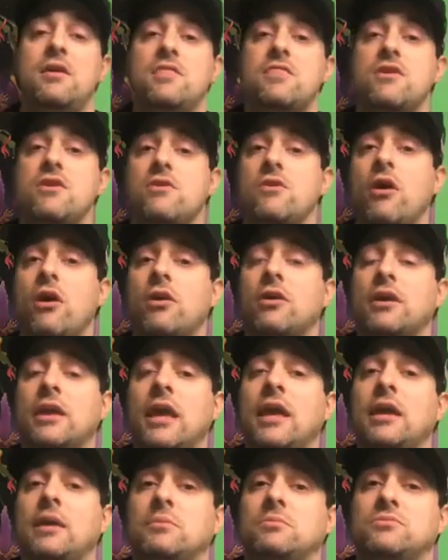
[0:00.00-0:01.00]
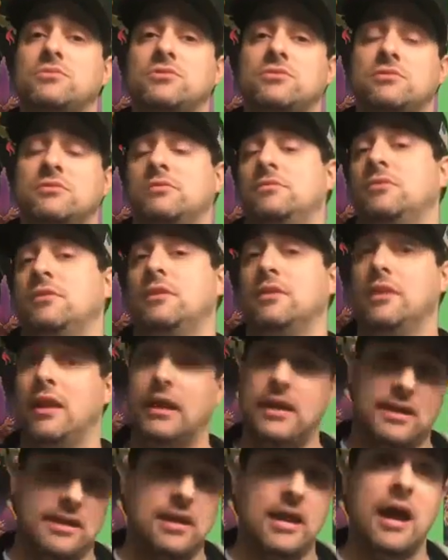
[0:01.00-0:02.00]
there are games
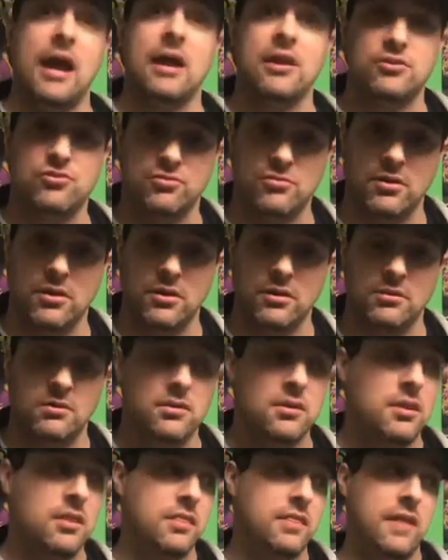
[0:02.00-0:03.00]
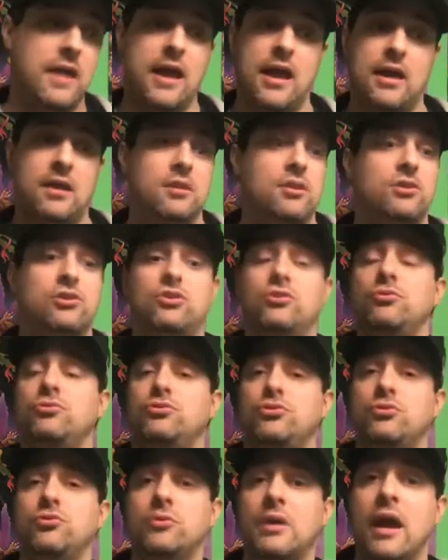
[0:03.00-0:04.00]
like Contra that you
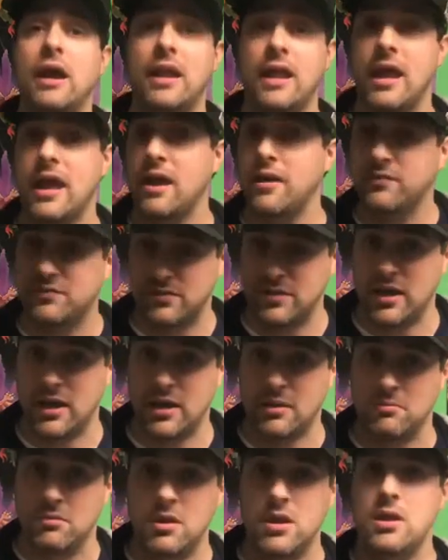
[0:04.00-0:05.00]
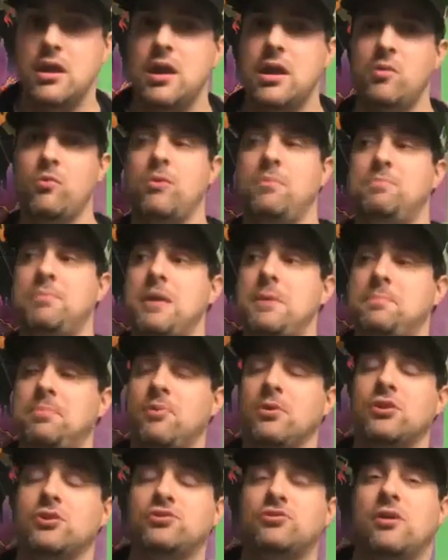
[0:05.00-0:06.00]
do not have time. And when
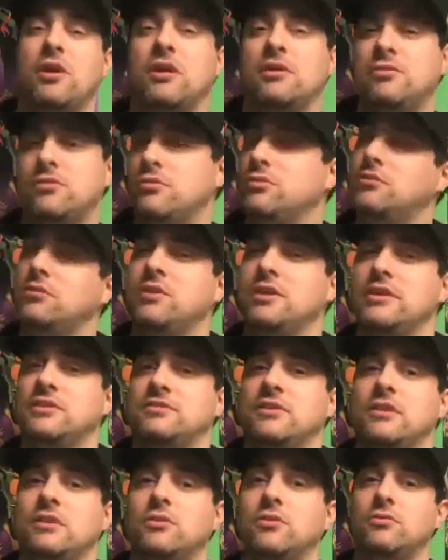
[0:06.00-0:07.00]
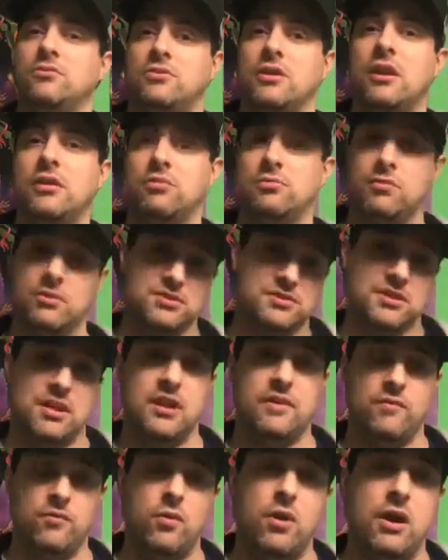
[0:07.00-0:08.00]
people are trying to do things like no death runs that
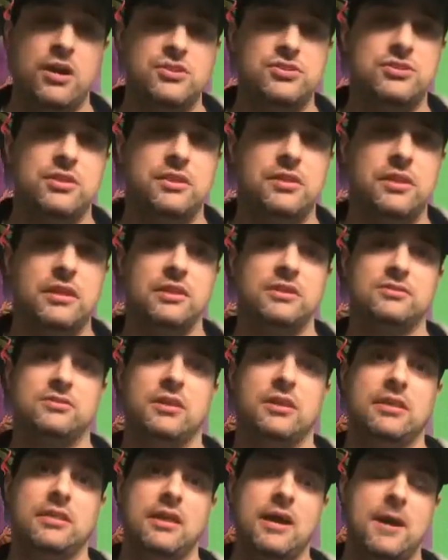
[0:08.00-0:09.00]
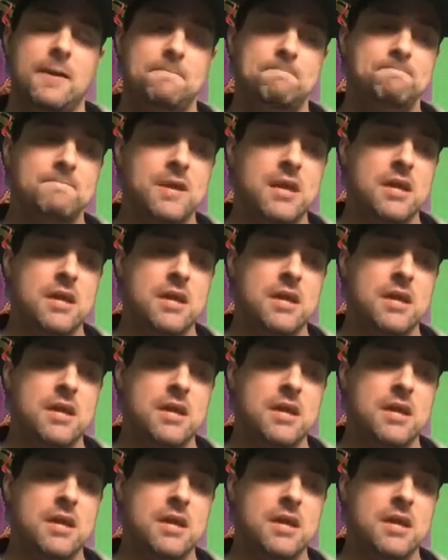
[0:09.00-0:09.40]
I've watched and things like that,